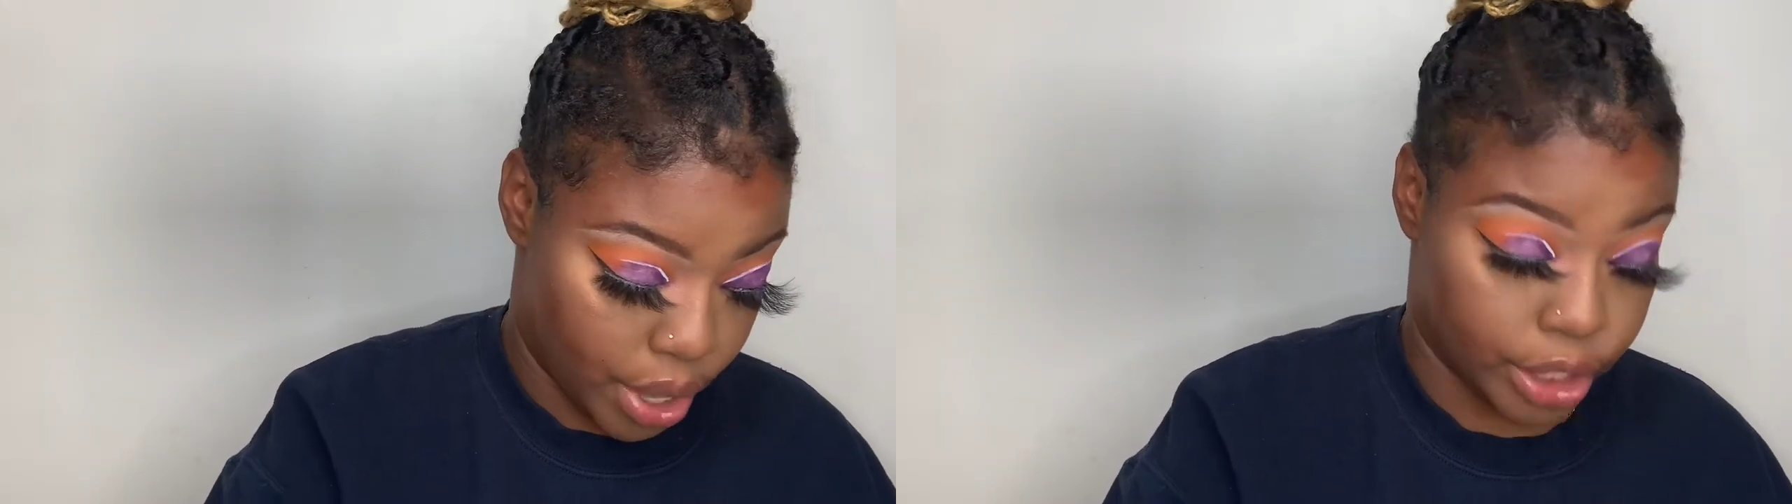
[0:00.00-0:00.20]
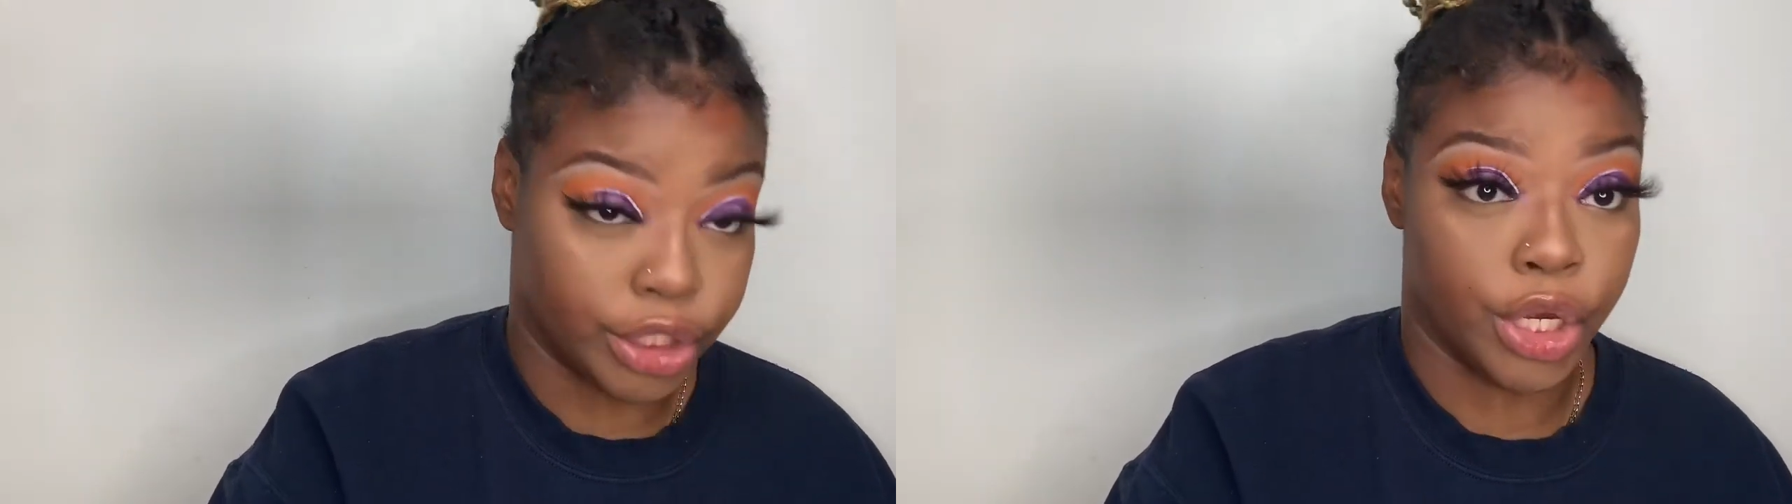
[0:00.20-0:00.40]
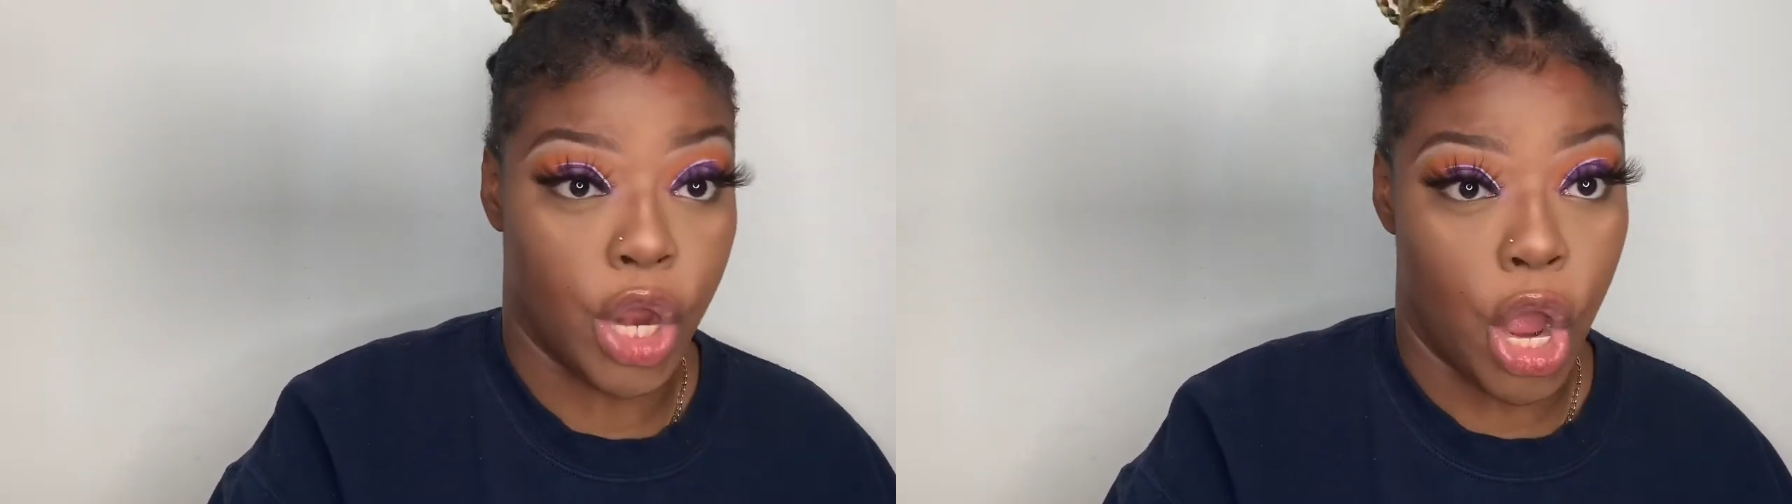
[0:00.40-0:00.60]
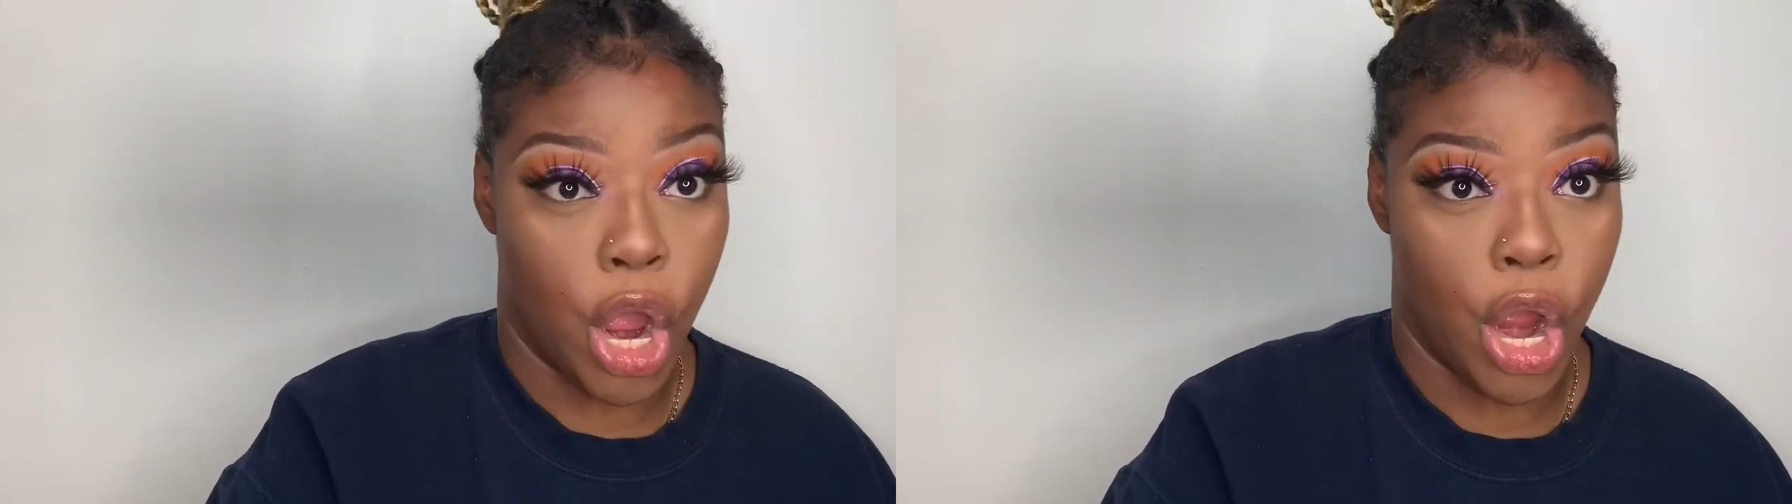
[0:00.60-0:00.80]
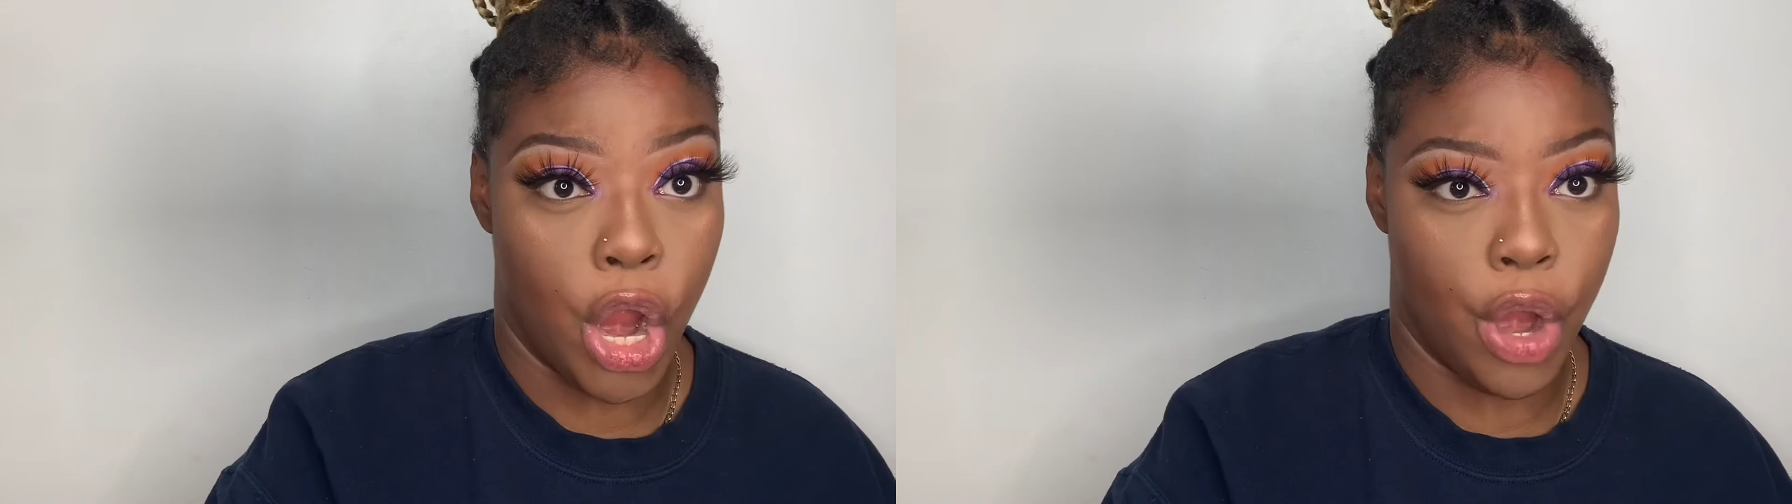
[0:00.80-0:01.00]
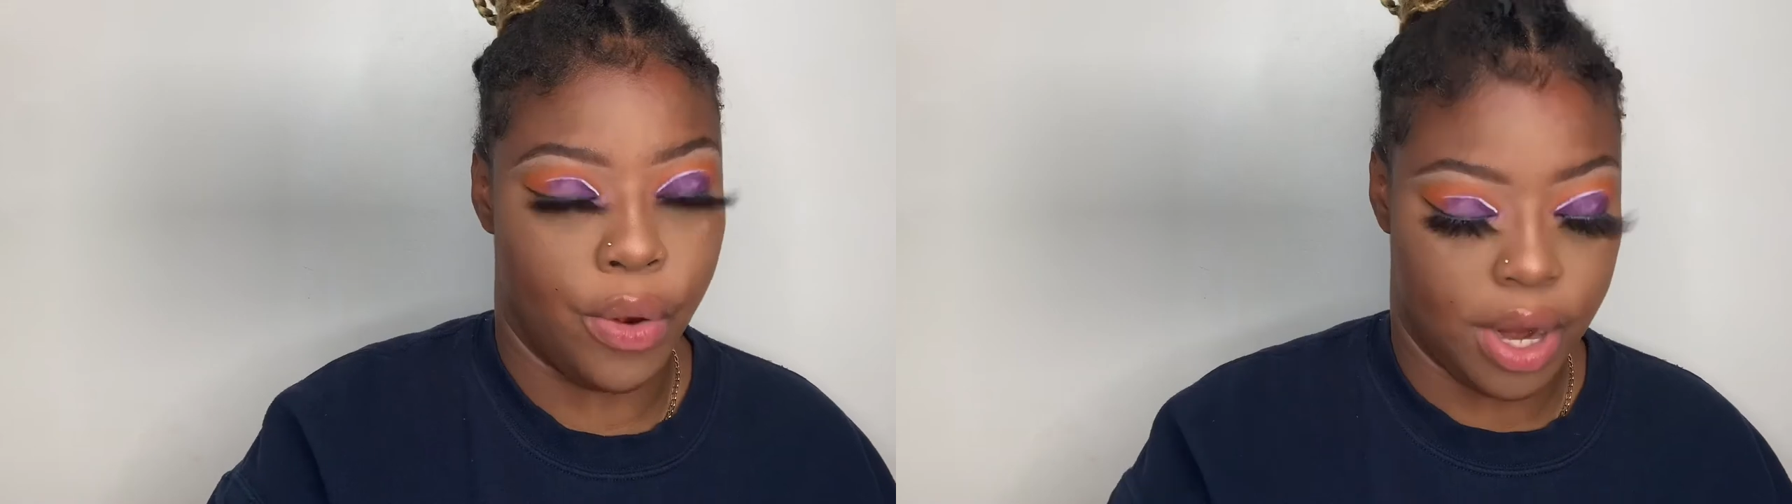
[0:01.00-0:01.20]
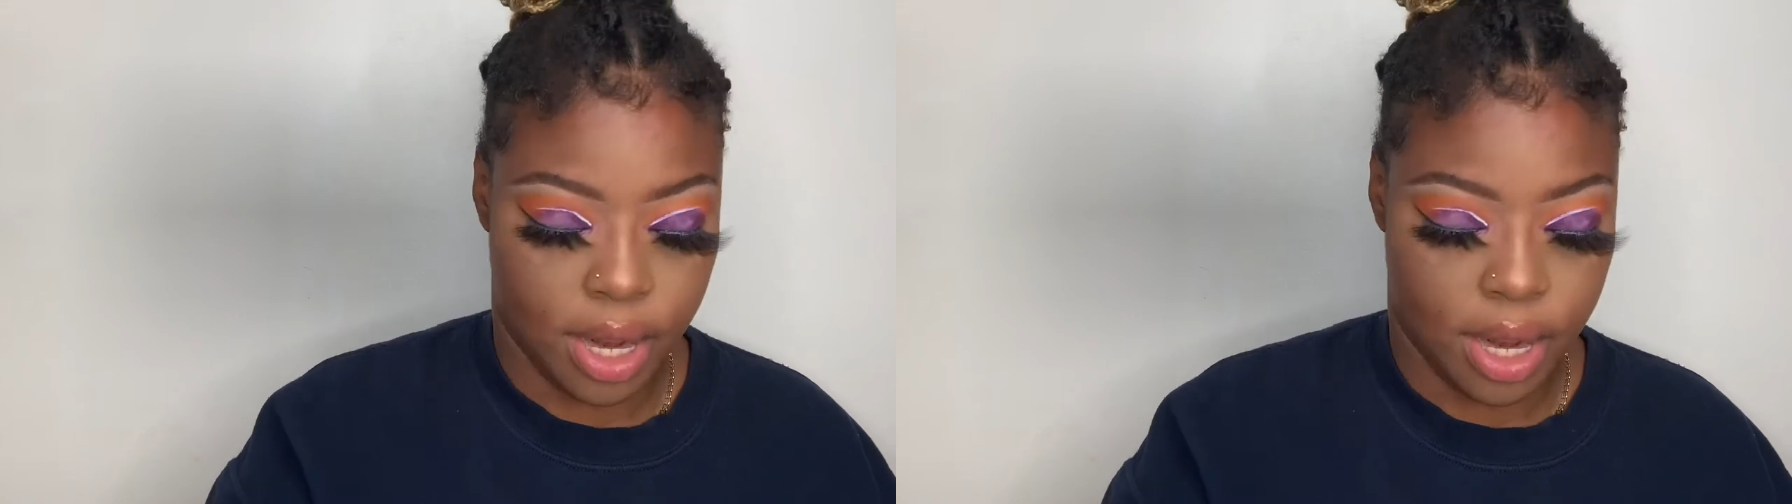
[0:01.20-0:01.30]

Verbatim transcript: I don't know